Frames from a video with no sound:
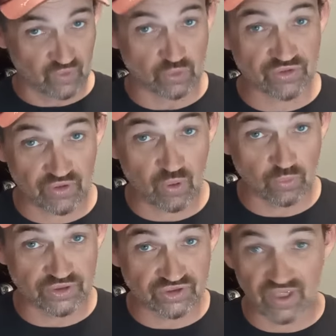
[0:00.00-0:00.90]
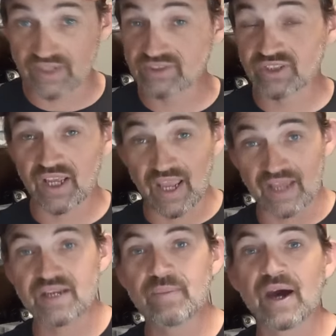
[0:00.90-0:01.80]
Those are the coldest nights.
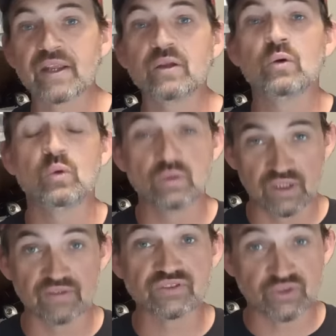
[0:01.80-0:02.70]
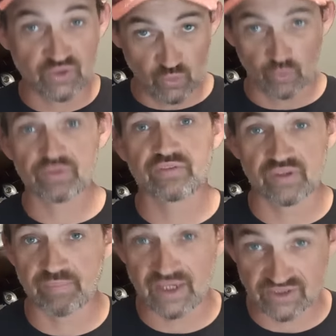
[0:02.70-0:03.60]
Anybody who lives north
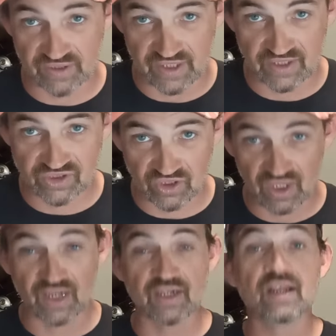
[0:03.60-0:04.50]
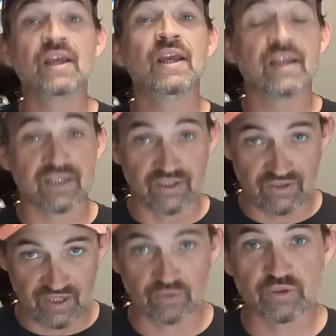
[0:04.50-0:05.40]
of the Mason-Dixon line
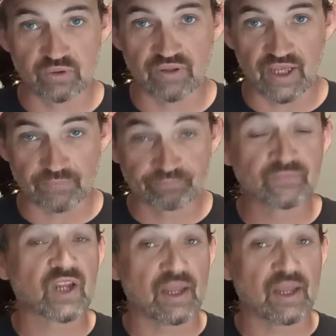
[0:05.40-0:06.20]
can tell you that.